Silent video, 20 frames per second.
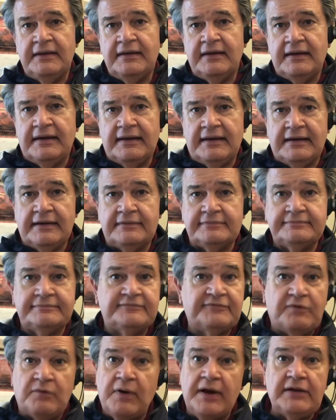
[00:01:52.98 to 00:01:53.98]
Uh,
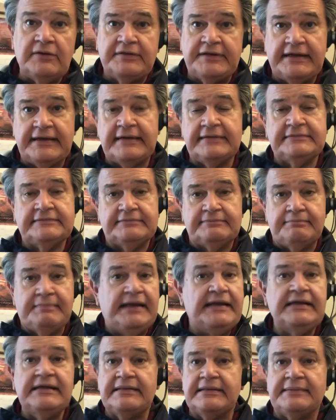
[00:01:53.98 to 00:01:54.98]
for one thing,
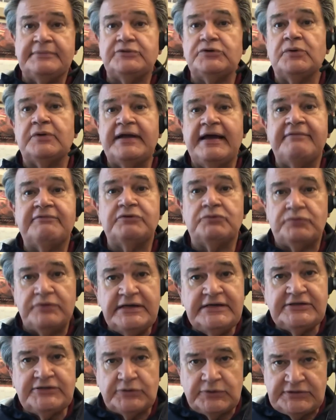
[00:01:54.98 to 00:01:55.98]
many of them don't have the
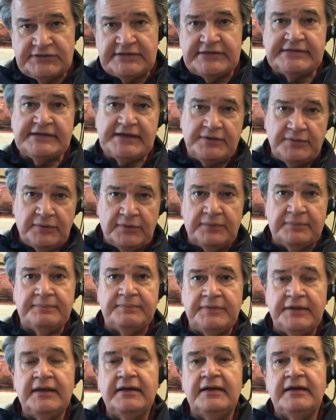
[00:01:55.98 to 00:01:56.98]
resources at home
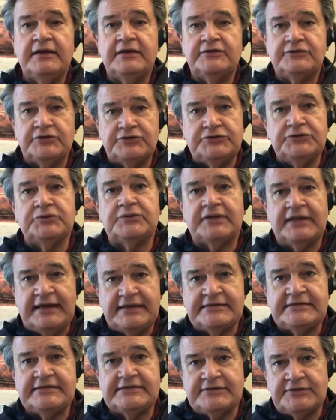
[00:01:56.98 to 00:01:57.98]
to do
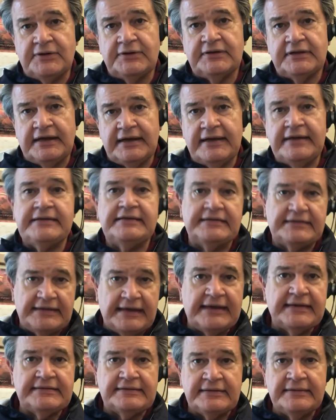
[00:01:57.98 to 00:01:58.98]
classes online, and
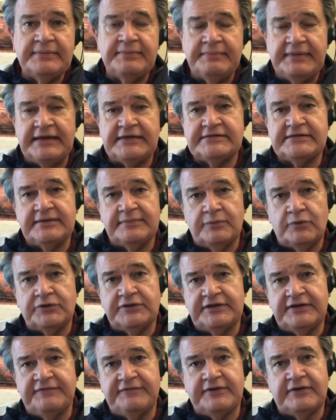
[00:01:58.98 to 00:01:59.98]
that makes it more
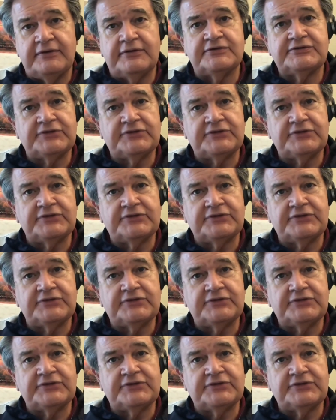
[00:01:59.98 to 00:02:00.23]
difficult.